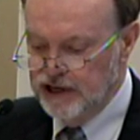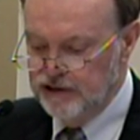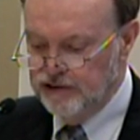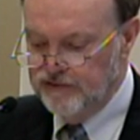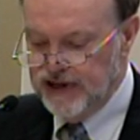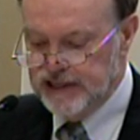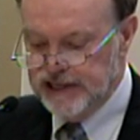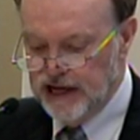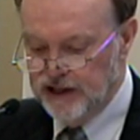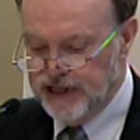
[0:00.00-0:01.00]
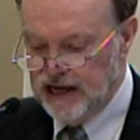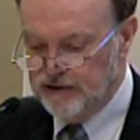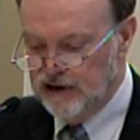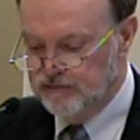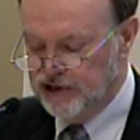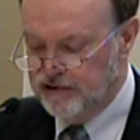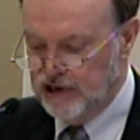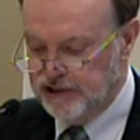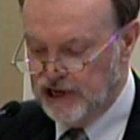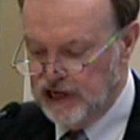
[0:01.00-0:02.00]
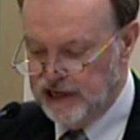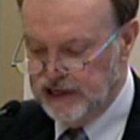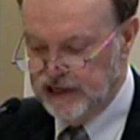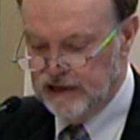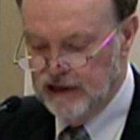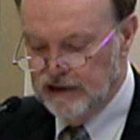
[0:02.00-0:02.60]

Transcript: to advance health outcomes across the continent.